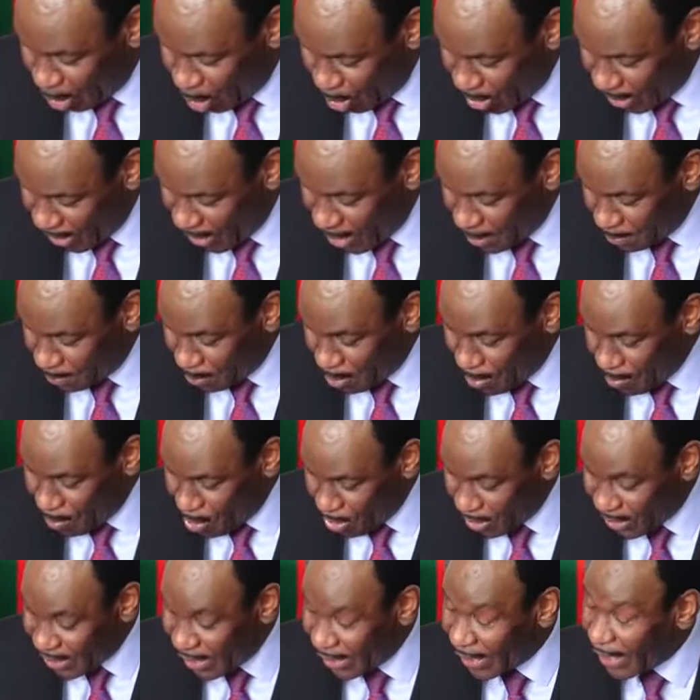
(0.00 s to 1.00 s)
content
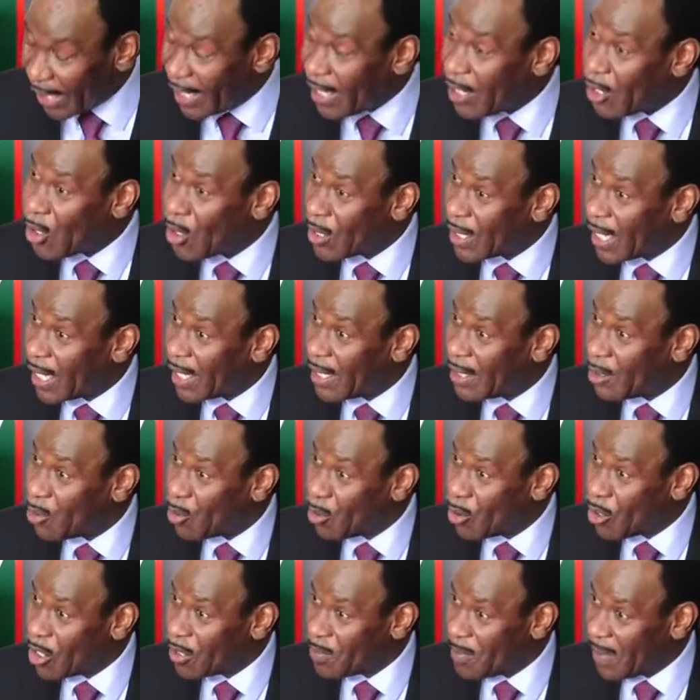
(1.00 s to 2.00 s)
promoting gay content
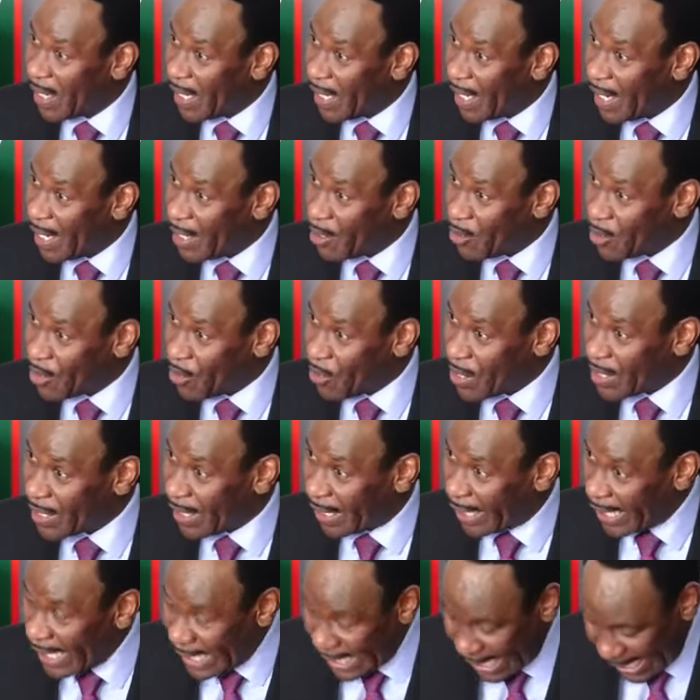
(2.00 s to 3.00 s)
will not be aired on our
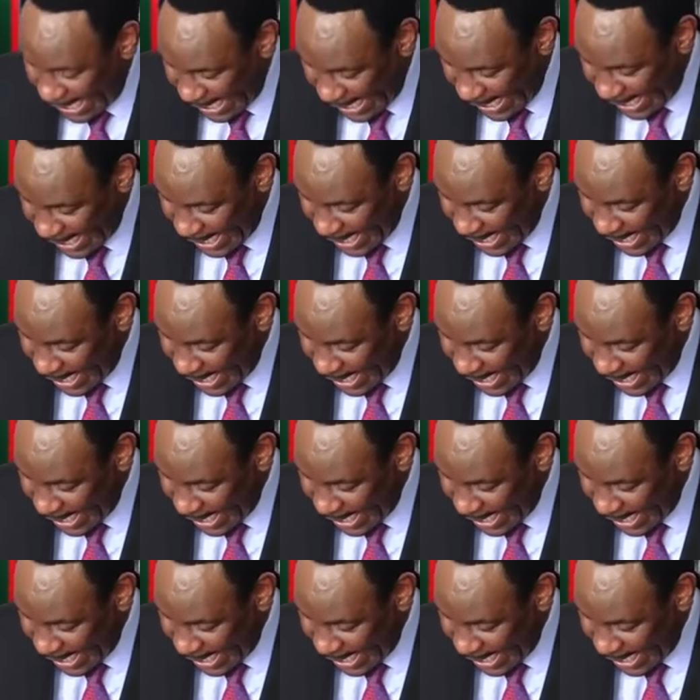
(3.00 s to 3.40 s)
screens,